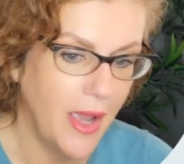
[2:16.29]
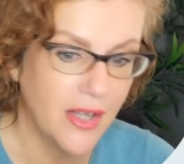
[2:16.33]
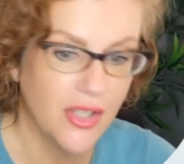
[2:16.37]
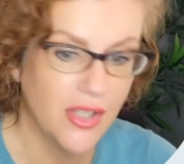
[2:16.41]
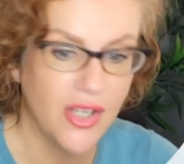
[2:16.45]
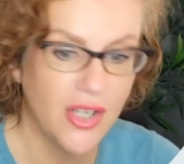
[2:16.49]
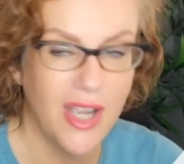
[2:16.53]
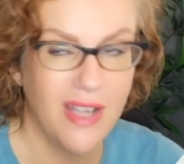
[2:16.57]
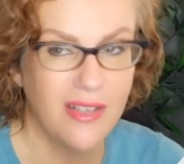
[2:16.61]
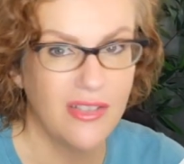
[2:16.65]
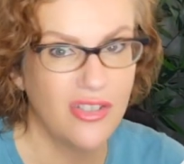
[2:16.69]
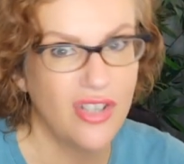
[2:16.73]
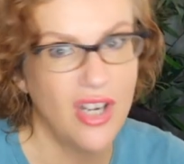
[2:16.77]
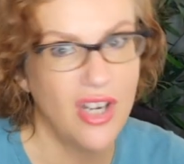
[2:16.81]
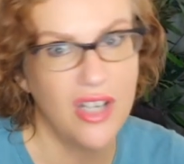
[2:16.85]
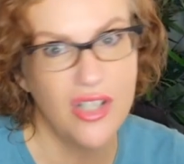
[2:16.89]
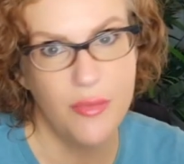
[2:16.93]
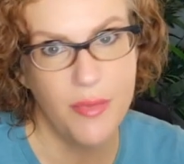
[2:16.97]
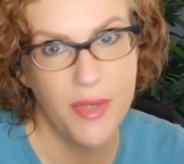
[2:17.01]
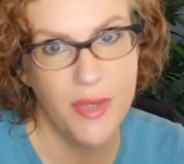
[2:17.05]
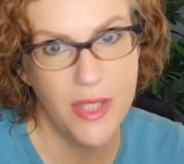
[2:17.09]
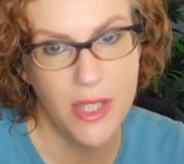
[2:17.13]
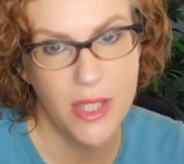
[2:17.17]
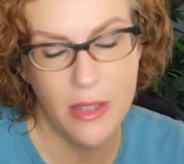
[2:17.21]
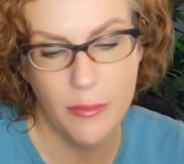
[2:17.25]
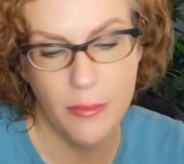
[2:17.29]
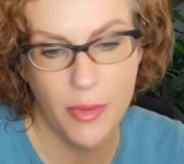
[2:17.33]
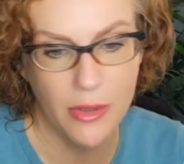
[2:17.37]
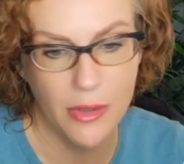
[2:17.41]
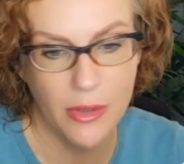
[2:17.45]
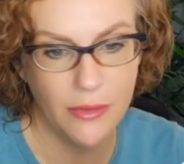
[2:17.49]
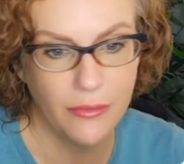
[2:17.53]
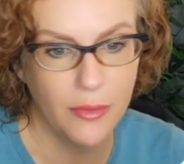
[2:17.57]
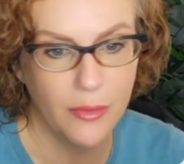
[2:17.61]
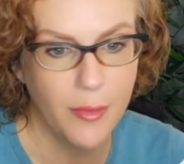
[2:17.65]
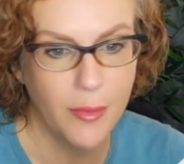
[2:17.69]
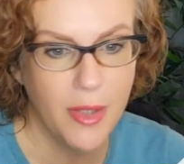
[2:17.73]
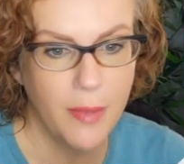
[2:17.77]
actually had ChatGPT
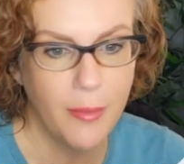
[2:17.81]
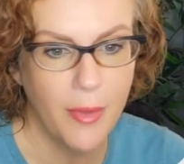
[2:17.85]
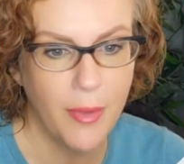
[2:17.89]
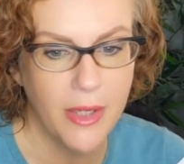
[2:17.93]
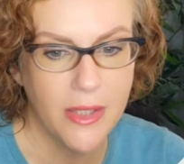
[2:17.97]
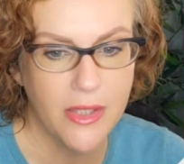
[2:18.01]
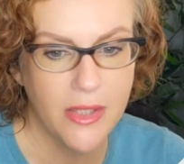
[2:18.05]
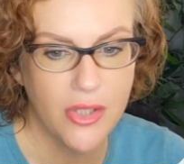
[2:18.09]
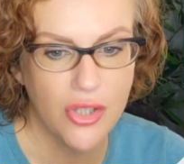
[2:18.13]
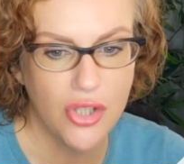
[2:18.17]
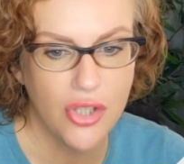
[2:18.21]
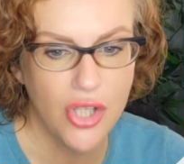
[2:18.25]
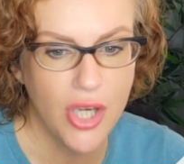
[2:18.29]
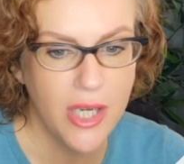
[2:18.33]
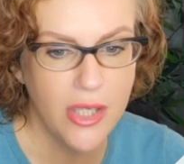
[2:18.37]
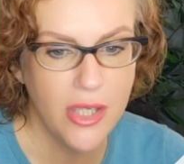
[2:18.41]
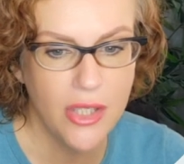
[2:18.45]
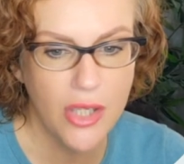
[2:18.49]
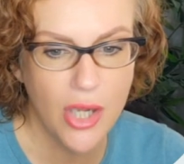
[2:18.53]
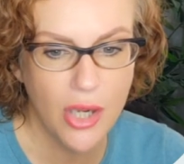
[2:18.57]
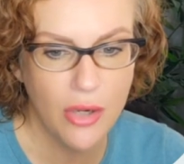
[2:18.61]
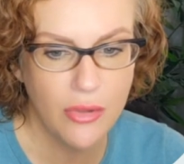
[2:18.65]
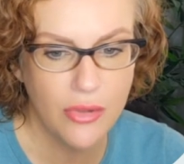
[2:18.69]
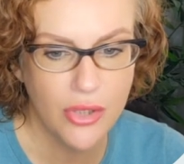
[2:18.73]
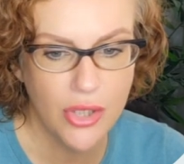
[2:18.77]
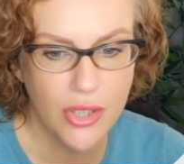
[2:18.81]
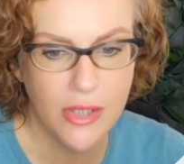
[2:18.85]
build for me, but it's Jane Doe.